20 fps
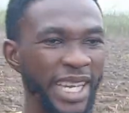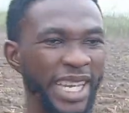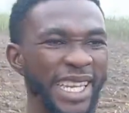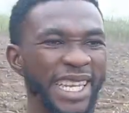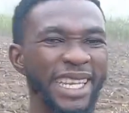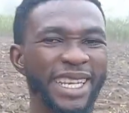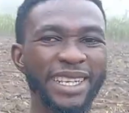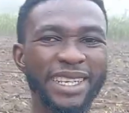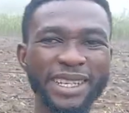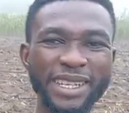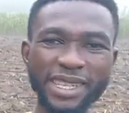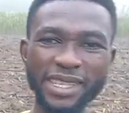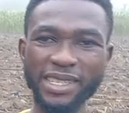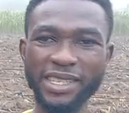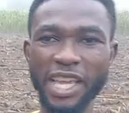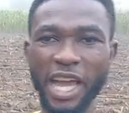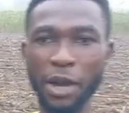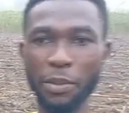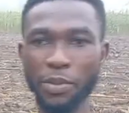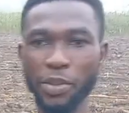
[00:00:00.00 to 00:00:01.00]
increase
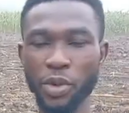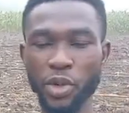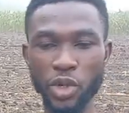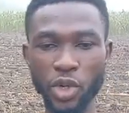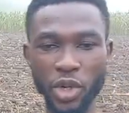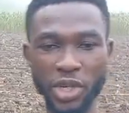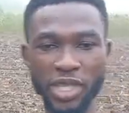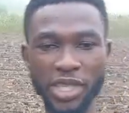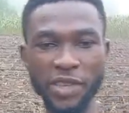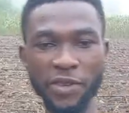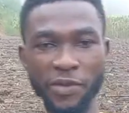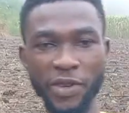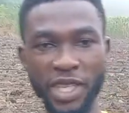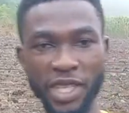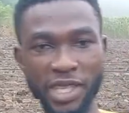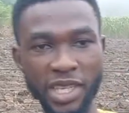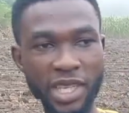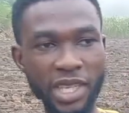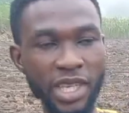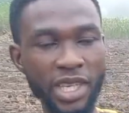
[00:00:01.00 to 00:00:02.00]
their
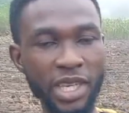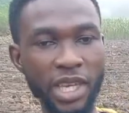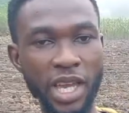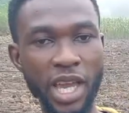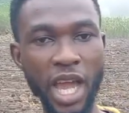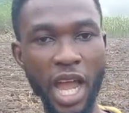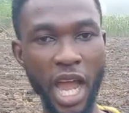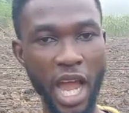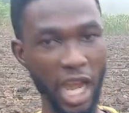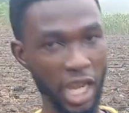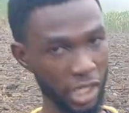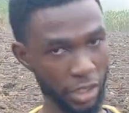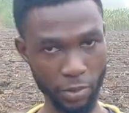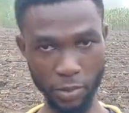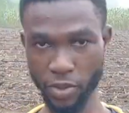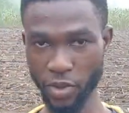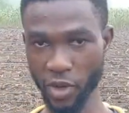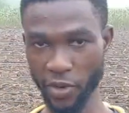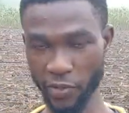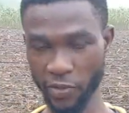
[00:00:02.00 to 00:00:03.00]
productivity and
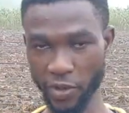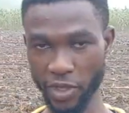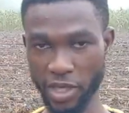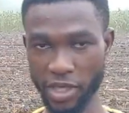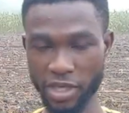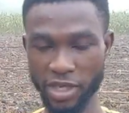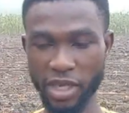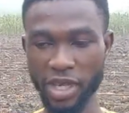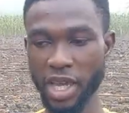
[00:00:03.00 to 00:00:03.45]
profit.